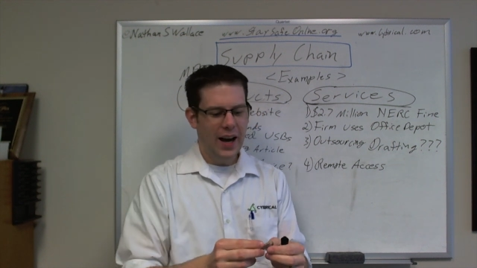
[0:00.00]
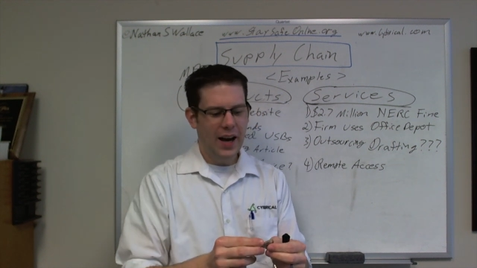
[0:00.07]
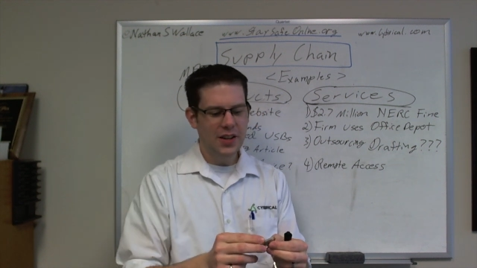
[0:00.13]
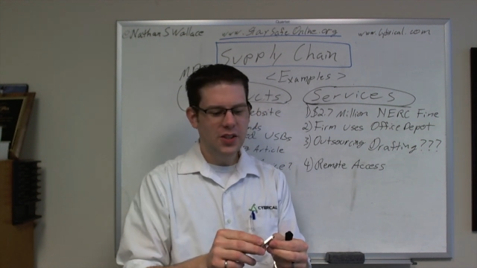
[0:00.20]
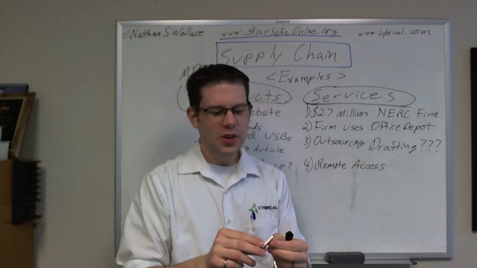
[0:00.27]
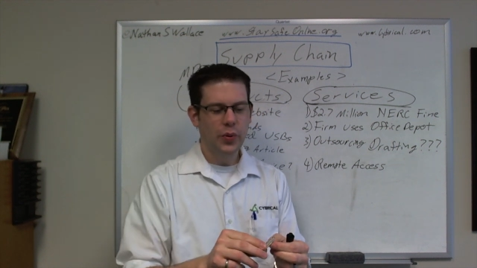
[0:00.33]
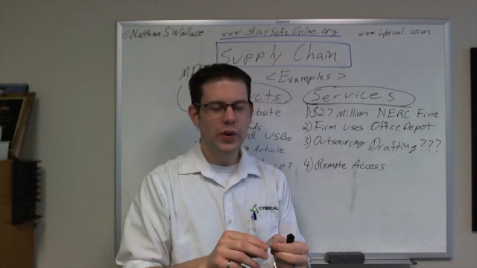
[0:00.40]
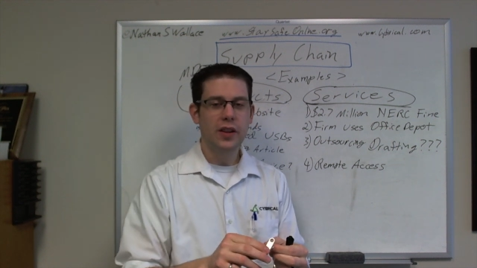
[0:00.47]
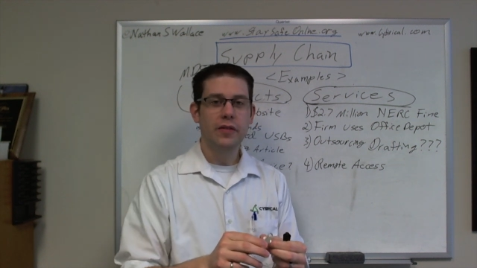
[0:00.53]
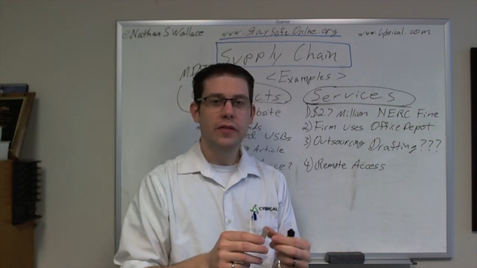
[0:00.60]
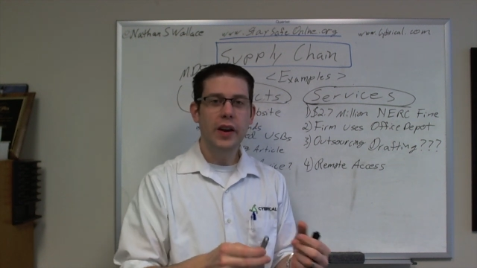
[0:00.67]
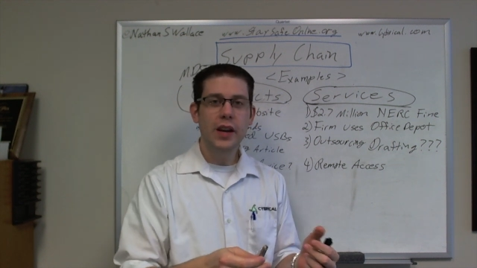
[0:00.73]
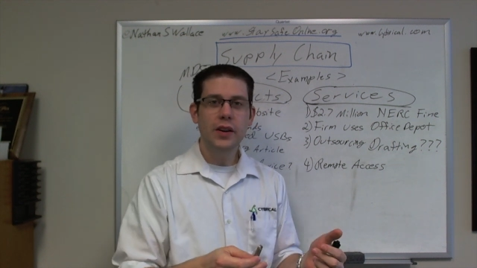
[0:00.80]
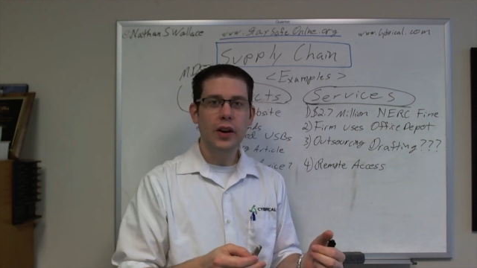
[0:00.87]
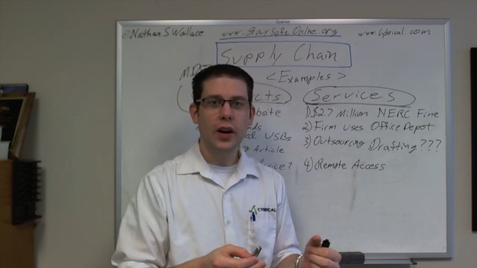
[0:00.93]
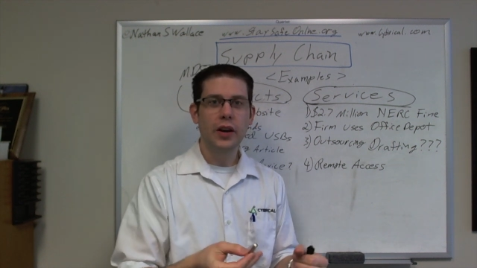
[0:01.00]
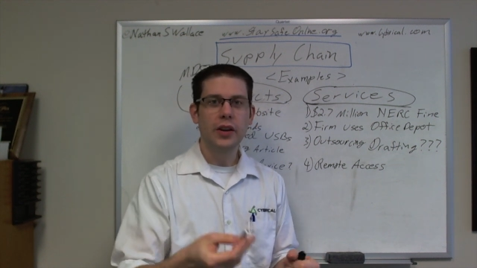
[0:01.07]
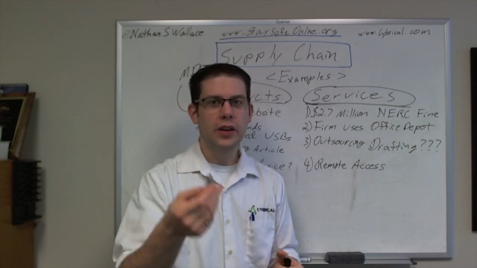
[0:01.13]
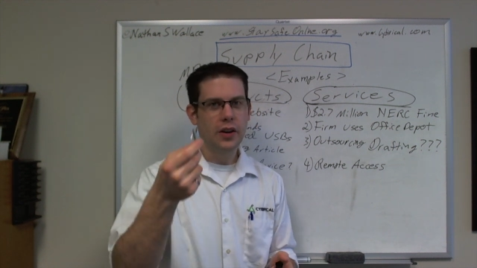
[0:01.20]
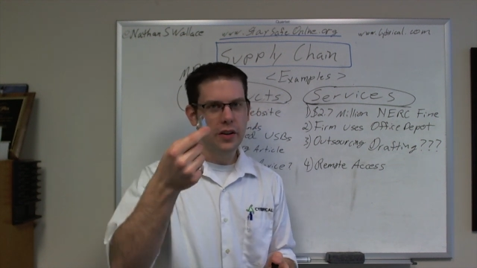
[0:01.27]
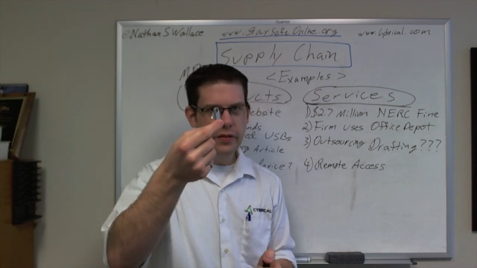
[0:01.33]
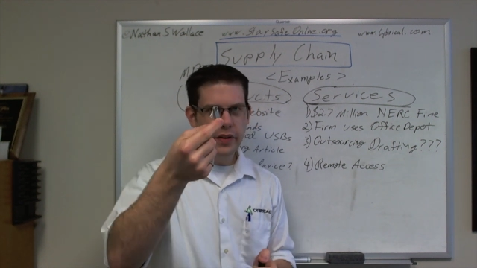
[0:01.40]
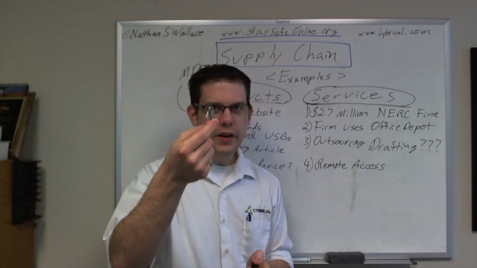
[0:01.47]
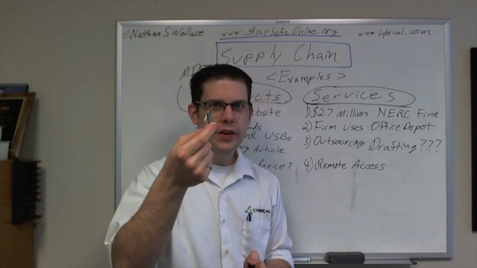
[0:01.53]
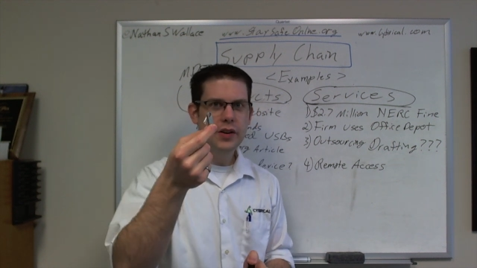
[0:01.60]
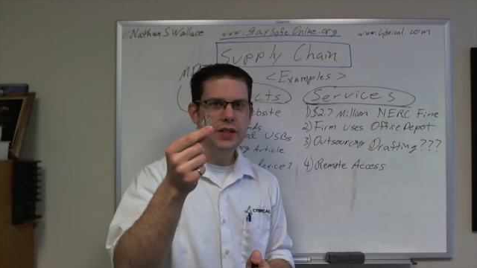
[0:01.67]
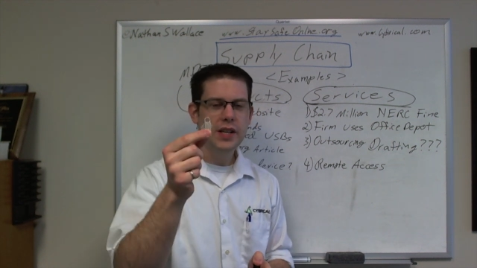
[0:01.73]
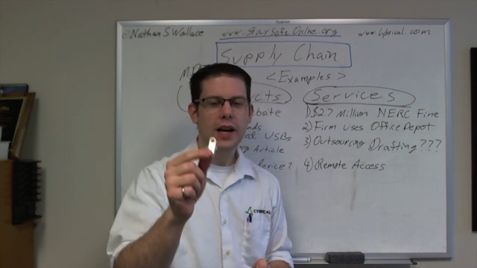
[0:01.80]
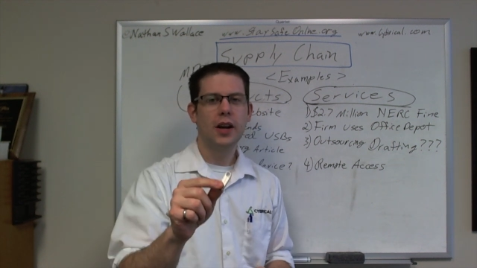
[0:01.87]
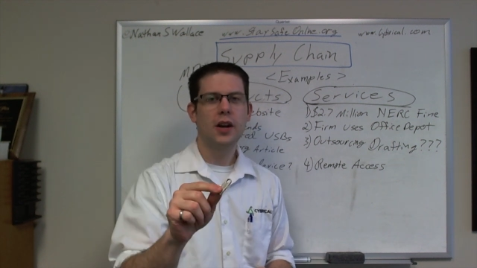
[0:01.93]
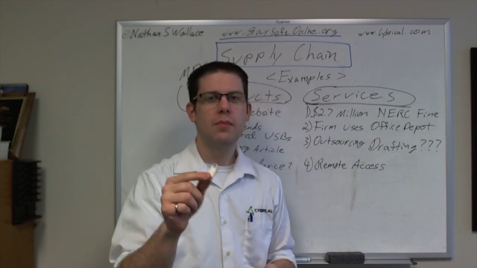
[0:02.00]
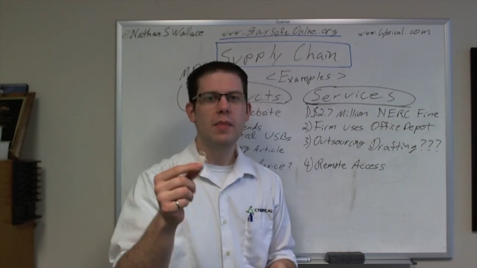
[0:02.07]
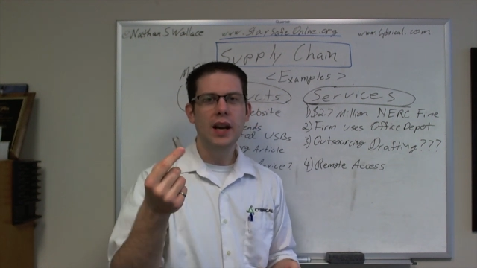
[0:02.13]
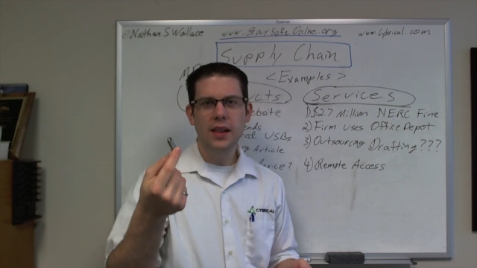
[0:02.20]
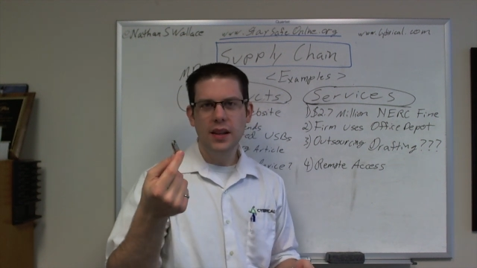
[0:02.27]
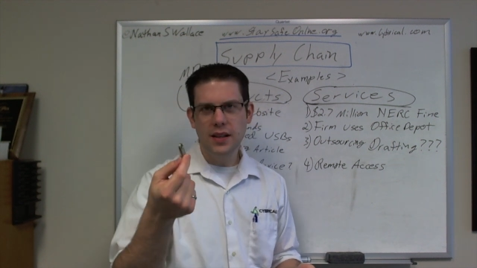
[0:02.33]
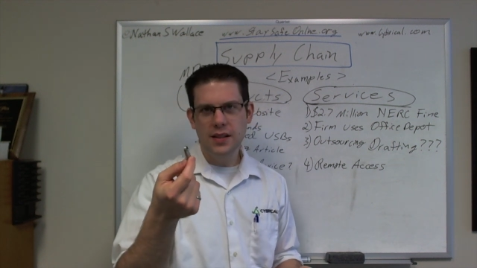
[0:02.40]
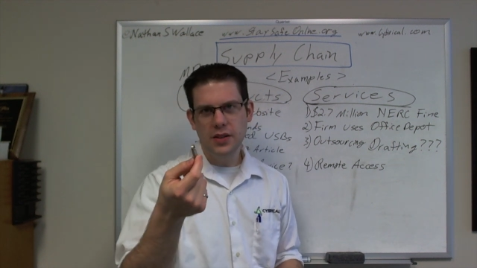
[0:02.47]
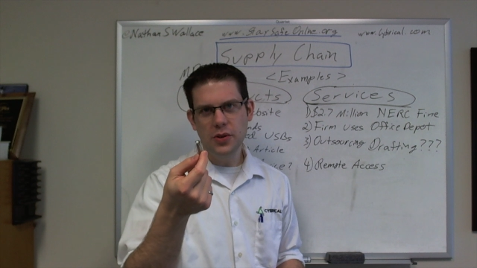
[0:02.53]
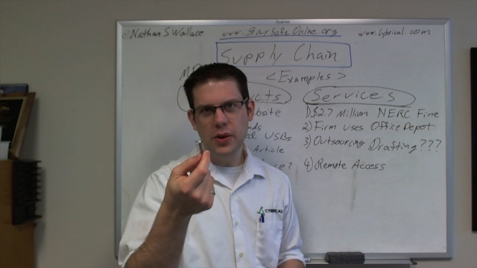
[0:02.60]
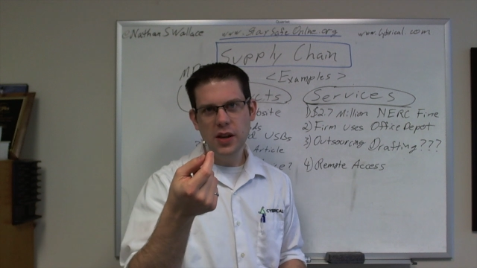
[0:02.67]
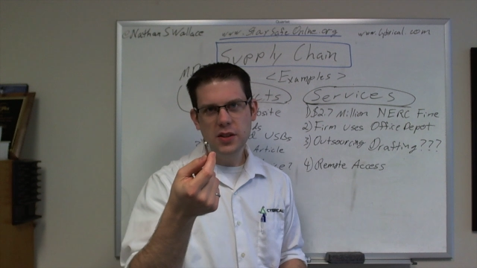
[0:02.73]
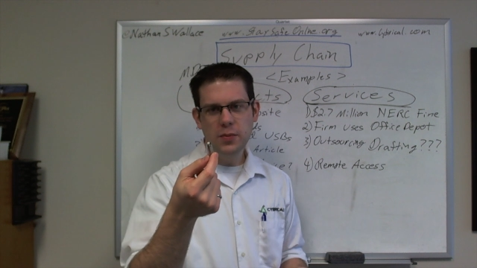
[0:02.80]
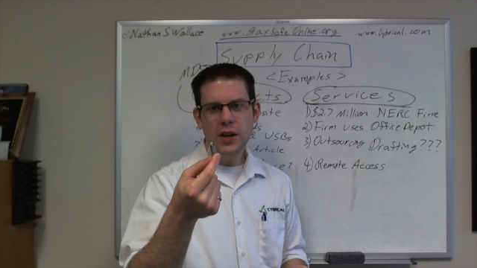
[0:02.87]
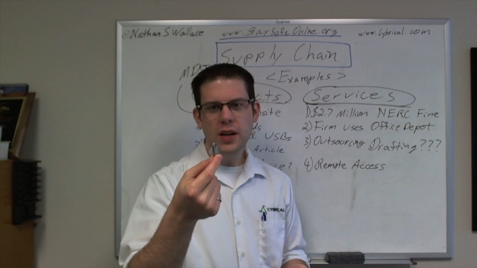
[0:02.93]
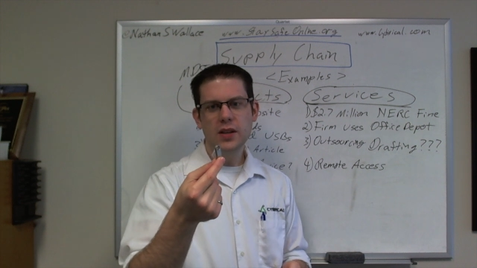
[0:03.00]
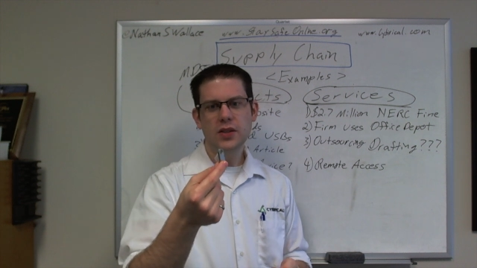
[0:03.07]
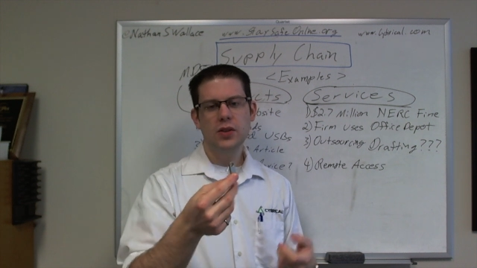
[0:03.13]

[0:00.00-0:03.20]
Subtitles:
So when the vendor, the vendor is not going to make these USBs,